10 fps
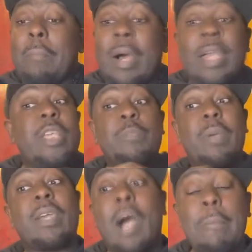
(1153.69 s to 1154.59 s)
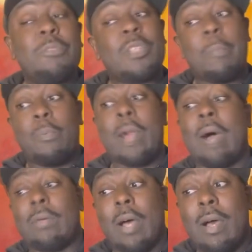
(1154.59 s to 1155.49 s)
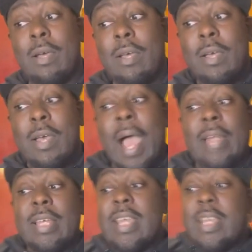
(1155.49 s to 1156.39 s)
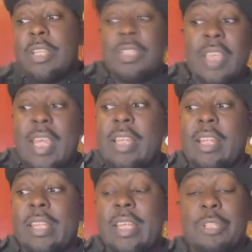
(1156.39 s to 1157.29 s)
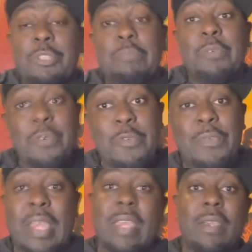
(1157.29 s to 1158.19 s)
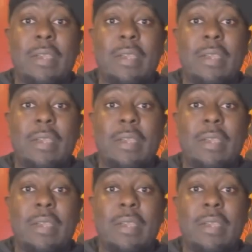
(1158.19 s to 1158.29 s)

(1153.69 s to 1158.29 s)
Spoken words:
But he becomes the Prowler, and he is in this movie,